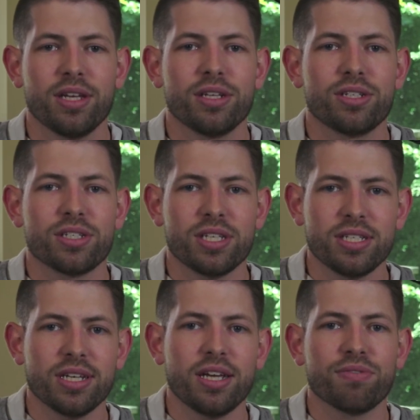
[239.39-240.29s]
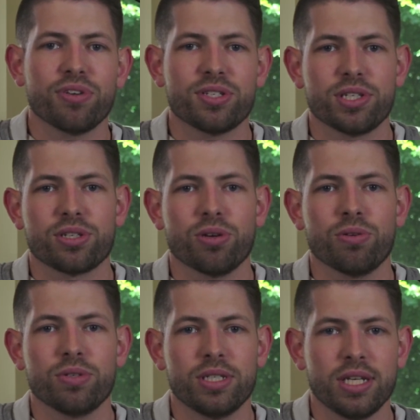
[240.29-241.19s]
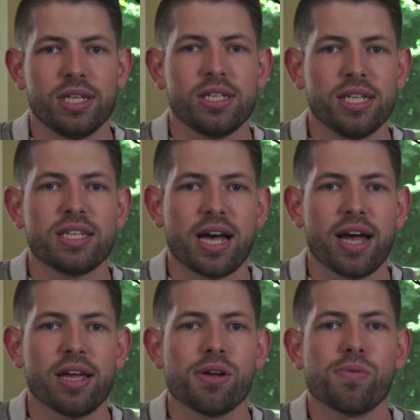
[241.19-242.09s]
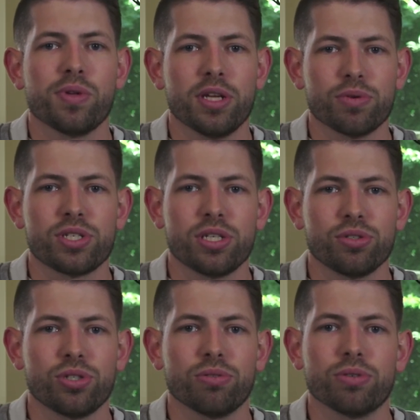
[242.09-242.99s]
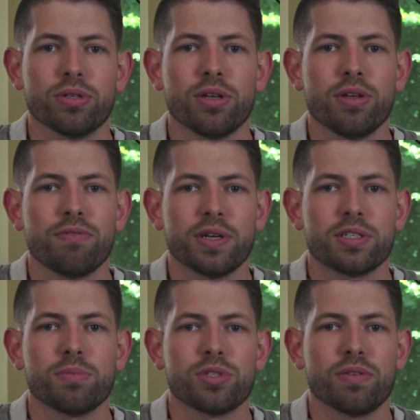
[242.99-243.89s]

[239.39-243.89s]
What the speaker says: Jacinta and Francisco did indeed die when they were still children, victims